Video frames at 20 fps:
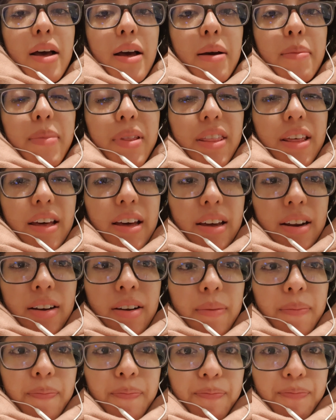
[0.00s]
But
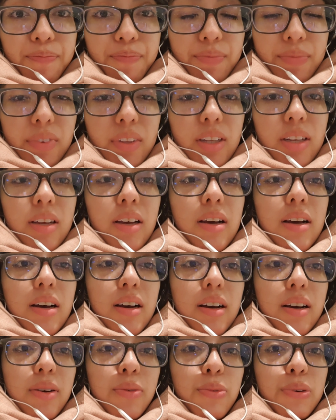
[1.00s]
then
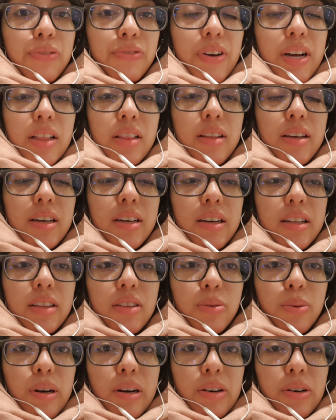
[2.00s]
we finally get
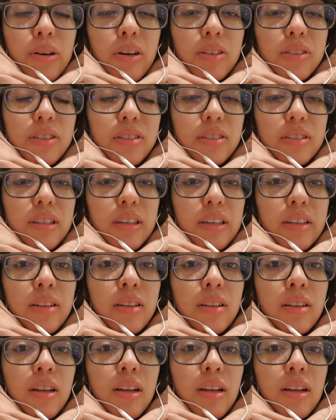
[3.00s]
to our hostel.